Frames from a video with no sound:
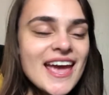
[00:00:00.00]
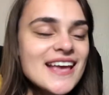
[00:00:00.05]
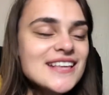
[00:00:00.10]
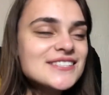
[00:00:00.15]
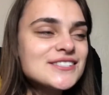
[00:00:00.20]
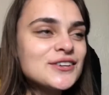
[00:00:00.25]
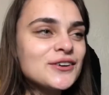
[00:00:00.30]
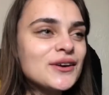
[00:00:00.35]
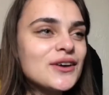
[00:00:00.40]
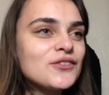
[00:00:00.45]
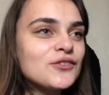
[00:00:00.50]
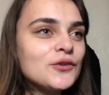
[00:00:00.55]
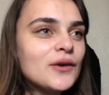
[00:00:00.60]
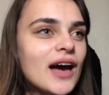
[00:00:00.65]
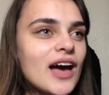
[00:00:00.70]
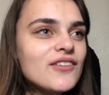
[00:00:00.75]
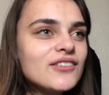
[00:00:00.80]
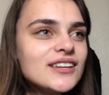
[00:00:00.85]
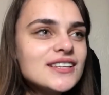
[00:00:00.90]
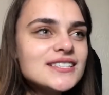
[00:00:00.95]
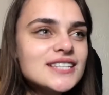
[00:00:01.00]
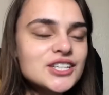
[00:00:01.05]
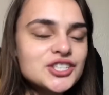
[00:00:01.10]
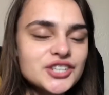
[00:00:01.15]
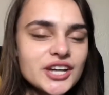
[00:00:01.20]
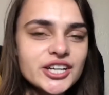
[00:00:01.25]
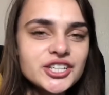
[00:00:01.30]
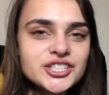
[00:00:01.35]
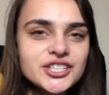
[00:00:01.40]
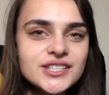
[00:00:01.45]
So if you have any
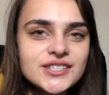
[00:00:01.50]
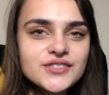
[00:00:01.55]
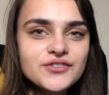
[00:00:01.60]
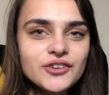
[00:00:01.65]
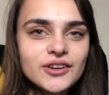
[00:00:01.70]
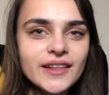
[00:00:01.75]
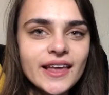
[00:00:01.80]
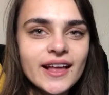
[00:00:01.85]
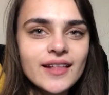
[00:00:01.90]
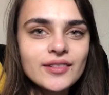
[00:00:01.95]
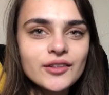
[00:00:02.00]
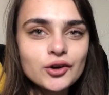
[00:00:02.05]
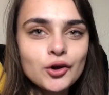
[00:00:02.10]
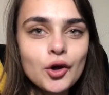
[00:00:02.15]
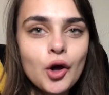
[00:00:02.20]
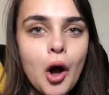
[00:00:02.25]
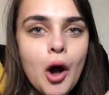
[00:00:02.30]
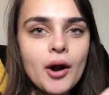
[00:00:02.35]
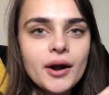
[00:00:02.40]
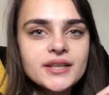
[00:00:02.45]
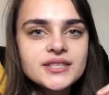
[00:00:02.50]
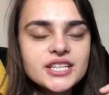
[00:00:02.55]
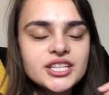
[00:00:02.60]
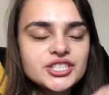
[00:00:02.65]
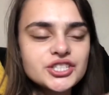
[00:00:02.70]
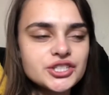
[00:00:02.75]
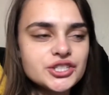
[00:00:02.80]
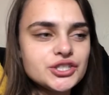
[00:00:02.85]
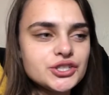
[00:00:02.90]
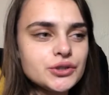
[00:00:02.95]
suggestions for like little cards I
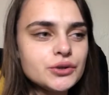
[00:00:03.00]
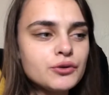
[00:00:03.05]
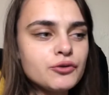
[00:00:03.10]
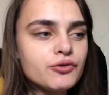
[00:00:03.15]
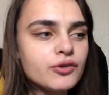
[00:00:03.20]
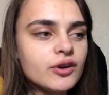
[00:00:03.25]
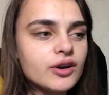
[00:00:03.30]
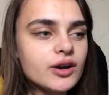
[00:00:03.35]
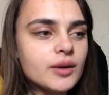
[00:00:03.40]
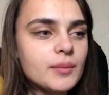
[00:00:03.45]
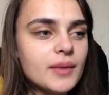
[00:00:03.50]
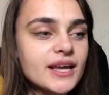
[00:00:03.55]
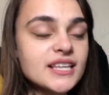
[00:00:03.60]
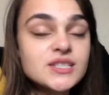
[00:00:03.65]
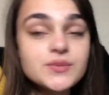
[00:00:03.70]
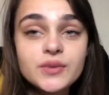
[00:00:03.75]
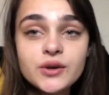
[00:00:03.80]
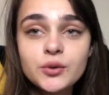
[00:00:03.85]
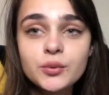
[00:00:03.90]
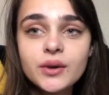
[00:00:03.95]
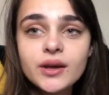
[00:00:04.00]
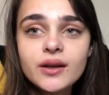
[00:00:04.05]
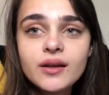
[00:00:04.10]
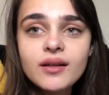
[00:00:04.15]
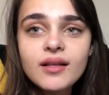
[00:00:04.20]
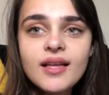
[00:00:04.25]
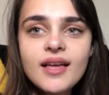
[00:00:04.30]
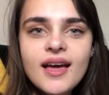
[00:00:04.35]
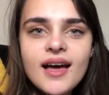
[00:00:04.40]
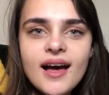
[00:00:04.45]
should do for my spin
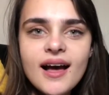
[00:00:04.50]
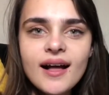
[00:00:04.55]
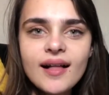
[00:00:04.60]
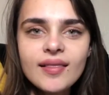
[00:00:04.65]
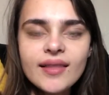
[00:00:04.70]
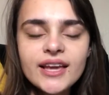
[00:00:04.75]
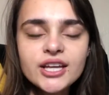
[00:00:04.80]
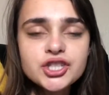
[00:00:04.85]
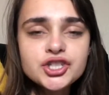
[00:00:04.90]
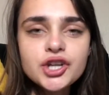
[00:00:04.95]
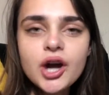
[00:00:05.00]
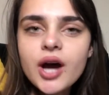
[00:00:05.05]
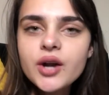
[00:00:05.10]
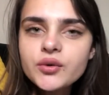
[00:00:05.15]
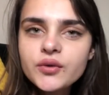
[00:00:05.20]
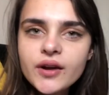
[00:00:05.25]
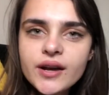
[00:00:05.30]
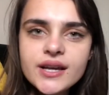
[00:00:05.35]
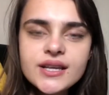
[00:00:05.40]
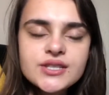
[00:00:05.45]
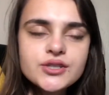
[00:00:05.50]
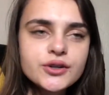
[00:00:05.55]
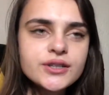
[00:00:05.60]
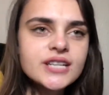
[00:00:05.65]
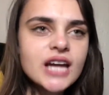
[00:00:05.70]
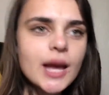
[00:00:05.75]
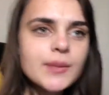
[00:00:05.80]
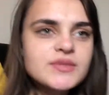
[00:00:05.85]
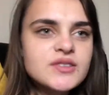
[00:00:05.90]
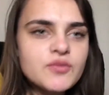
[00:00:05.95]
wheel, like genres or
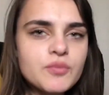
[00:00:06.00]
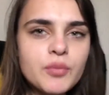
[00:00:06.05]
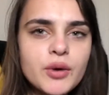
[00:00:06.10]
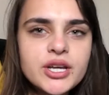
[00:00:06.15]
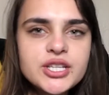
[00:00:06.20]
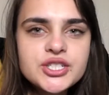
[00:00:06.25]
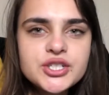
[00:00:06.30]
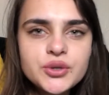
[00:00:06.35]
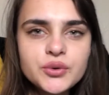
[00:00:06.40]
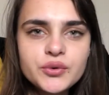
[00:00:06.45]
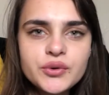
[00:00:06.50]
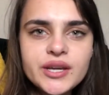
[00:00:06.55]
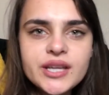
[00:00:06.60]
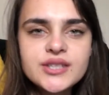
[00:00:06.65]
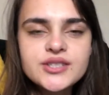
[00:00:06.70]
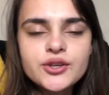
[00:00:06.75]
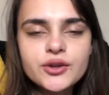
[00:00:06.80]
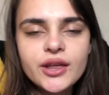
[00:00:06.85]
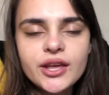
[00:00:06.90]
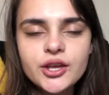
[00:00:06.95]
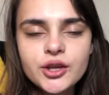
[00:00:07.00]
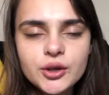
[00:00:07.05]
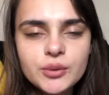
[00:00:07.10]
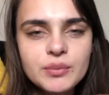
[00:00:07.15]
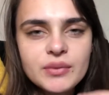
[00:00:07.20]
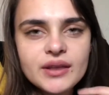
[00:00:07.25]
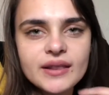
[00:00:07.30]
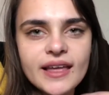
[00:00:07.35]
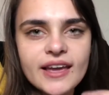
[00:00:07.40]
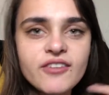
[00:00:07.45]
types of books to read, so like you can
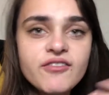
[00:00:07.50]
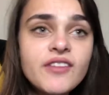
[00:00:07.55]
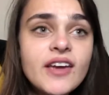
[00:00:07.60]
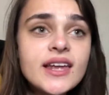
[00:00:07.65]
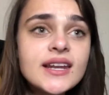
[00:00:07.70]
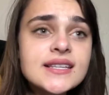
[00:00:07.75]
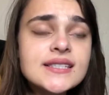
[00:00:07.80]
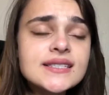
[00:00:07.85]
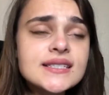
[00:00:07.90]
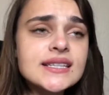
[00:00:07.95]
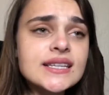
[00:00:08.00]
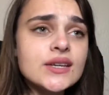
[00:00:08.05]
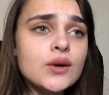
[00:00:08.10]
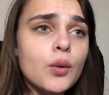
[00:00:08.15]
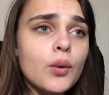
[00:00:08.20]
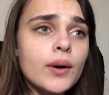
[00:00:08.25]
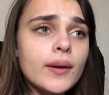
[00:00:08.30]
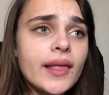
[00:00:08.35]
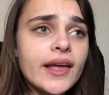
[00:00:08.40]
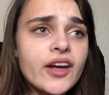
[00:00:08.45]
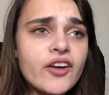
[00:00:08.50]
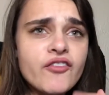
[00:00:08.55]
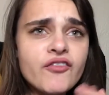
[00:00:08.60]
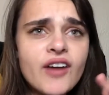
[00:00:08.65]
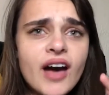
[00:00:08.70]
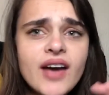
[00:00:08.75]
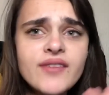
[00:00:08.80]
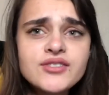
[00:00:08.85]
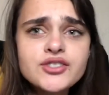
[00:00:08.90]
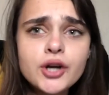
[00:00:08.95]
be like fantasy or like a
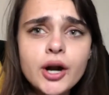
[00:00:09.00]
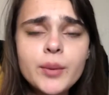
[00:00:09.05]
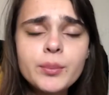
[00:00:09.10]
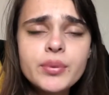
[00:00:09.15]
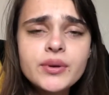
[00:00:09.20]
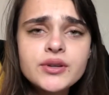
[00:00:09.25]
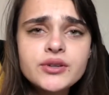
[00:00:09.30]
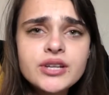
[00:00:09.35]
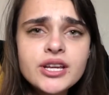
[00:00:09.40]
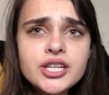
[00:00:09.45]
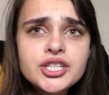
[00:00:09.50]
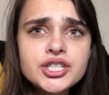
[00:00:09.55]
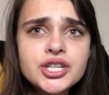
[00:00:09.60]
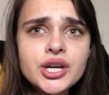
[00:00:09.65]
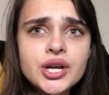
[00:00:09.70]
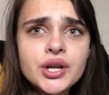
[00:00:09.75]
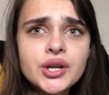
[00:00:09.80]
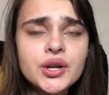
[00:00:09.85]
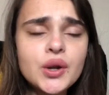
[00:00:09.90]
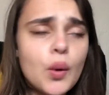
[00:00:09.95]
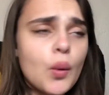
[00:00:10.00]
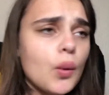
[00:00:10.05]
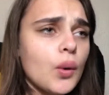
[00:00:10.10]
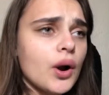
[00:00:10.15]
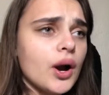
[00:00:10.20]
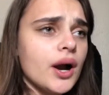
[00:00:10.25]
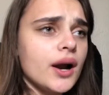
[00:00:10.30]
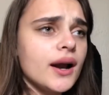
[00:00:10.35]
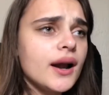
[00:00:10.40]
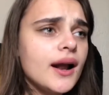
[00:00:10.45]
5-star prediction,
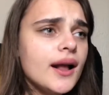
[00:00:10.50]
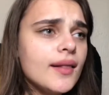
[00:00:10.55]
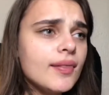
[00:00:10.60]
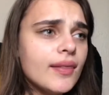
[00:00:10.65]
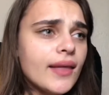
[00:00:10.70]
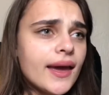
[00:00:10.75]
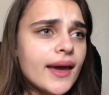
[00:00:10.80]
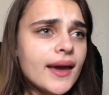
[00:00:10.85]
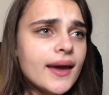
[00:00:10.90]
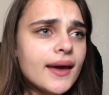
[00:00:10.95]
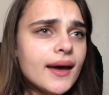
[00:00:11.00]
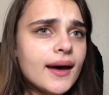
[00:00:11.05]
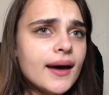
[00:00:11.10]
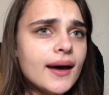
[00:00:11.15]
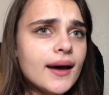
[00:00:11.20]
or like